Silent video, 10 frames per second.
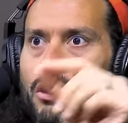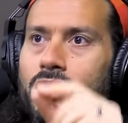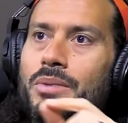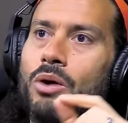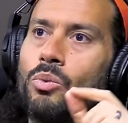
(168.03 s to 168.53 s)

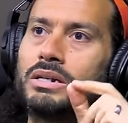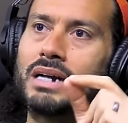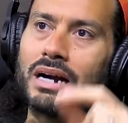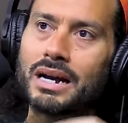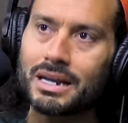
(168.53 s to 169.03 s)
out about what
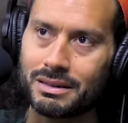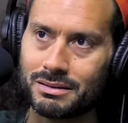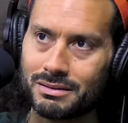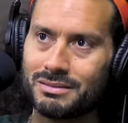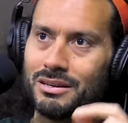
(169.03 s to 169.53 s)

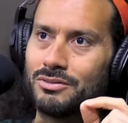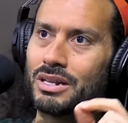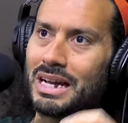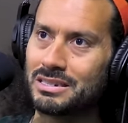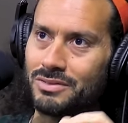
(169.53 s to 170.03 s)
kind of
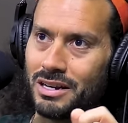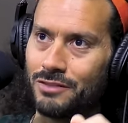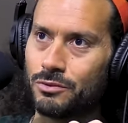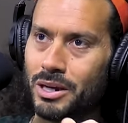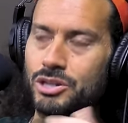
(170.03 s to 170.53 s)
classified
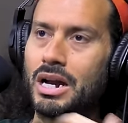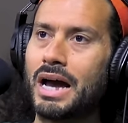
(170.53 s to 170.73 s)
information.